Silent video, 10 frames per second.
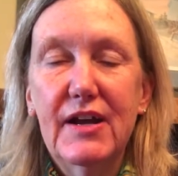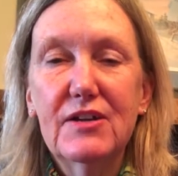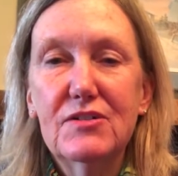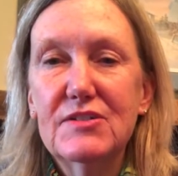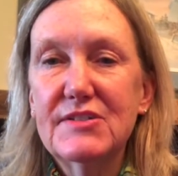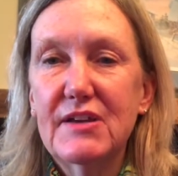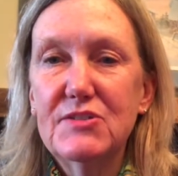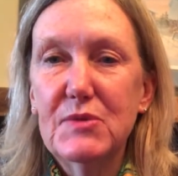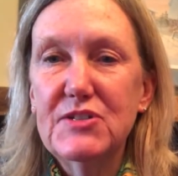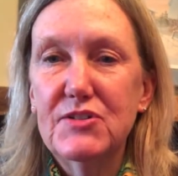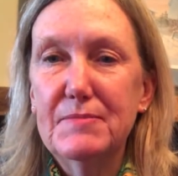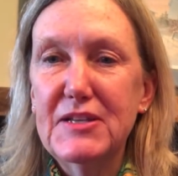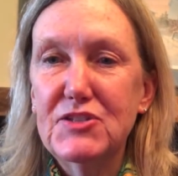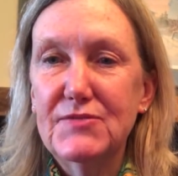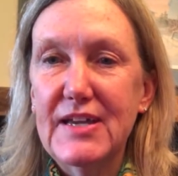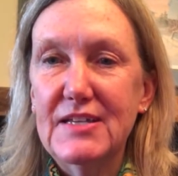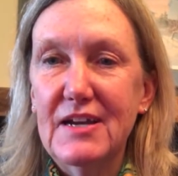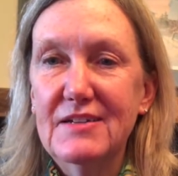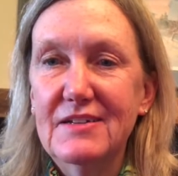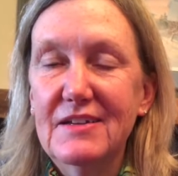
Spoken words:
at Girl Scouts Western Pennsylvania.